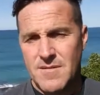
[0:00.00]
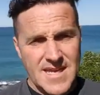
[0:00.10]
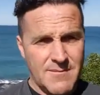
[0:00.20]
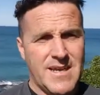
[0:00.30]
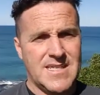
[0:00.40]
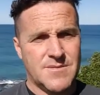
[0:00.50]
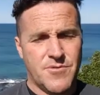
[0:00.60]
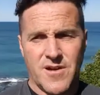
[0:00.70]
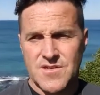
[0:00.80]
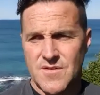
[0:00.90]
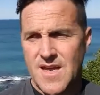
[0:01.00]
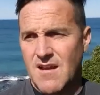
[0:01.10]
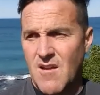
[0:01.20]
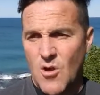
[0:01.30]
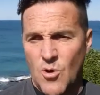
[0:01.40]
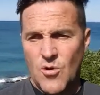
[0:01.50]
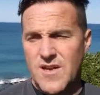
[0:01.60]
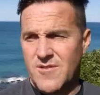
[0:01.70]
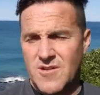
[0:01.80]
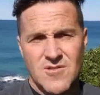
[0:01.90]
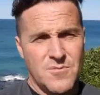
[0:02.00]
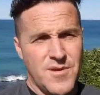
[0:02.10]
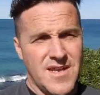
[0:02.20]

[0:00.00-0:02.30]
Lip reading: making some progress on that. Or you know what it could